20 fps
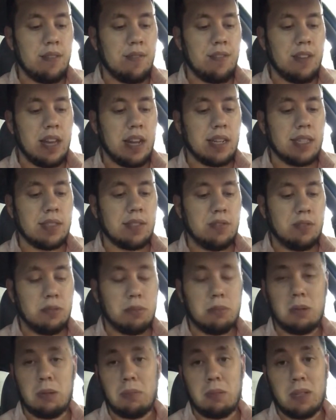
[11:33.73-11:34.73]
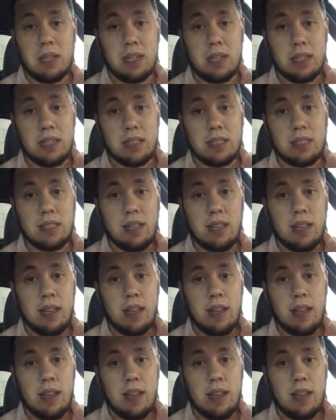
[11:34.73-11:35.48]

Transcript: fantasy football players